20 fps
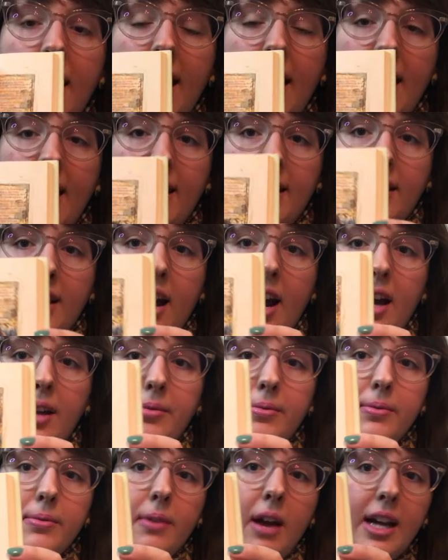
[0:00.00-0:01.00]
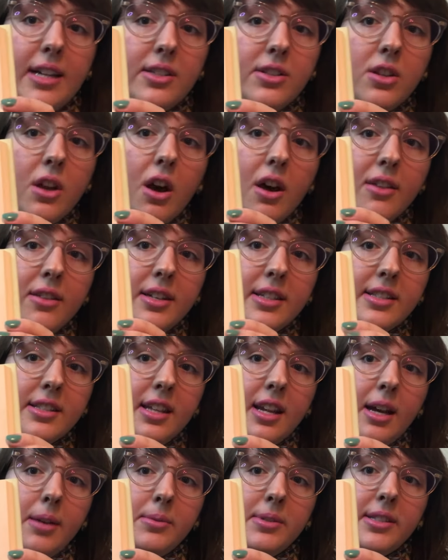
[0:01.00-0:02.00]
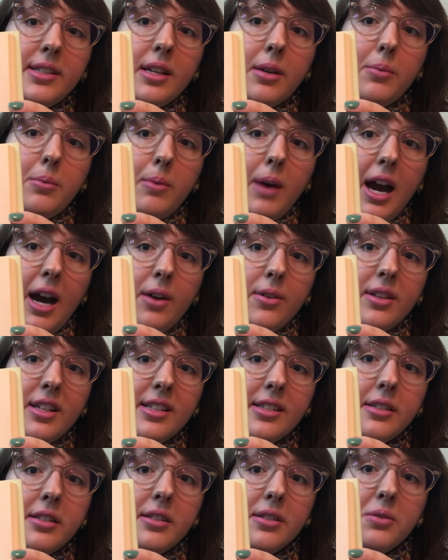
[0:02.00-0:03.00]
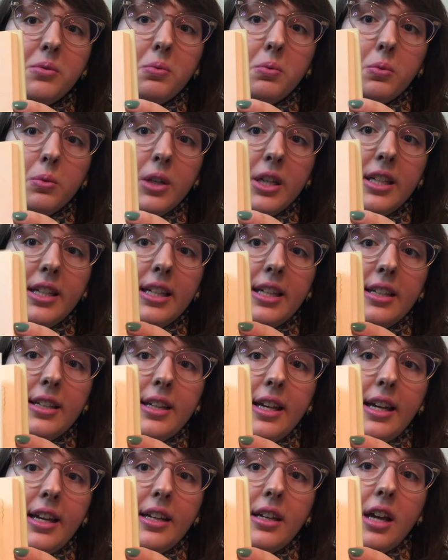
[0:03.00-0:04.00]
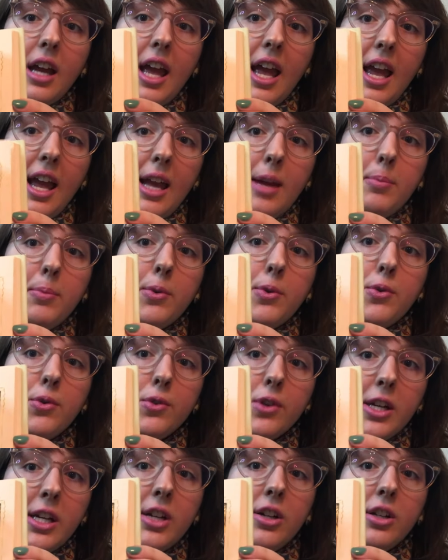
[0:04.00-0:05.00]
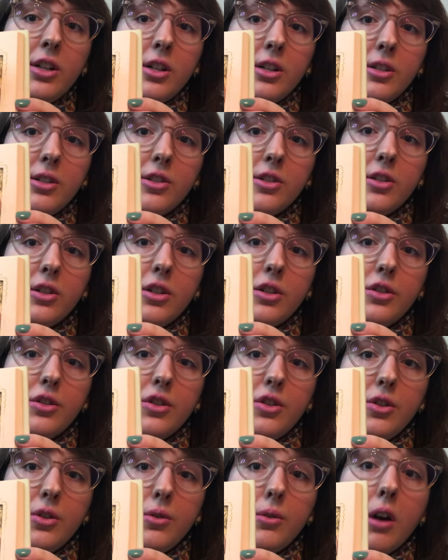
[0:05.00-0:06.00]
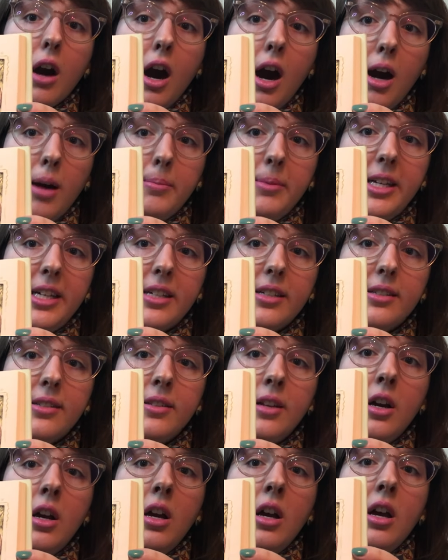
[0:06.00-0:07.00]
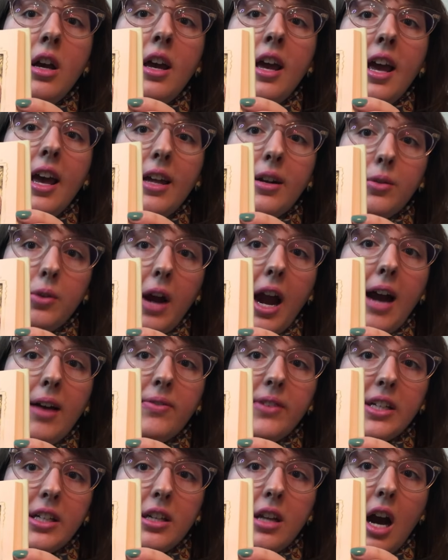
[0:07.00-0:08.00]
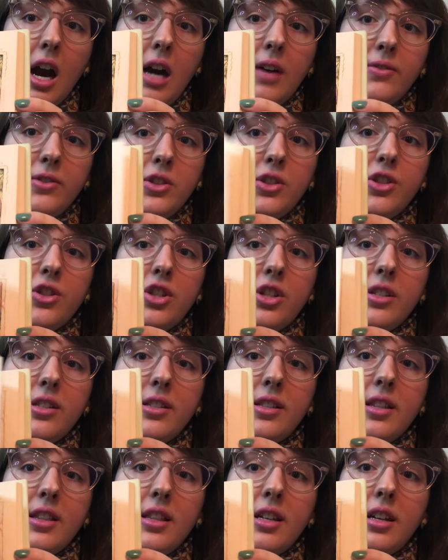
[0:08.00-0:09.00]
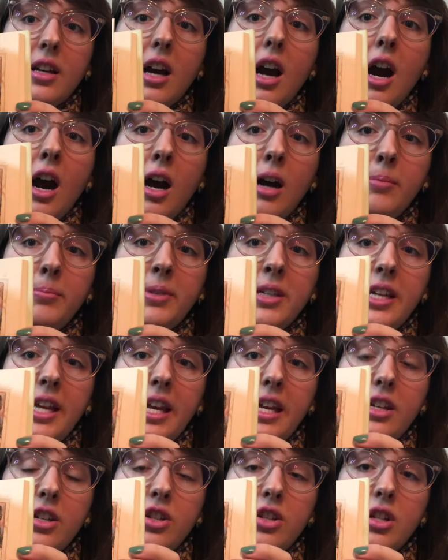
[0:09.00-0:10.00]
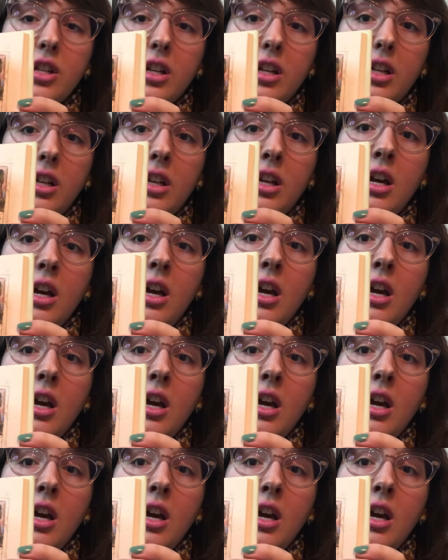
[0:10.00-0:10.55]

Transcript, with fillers: And I saw this and I was like, wow, this is really like a precursor to comics and graphic novels, just the combination